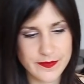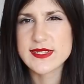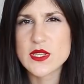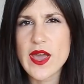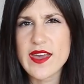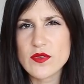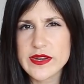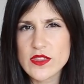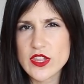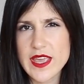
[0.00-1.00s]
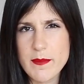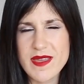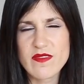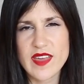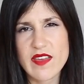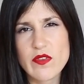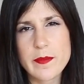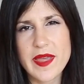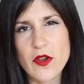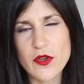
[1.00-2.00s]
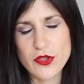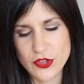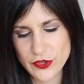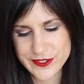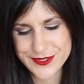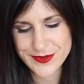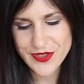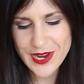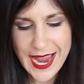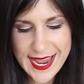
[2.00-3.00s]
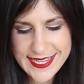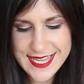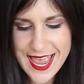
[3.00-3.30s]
So I thought I'd share my favorite pair of shoes with you guys,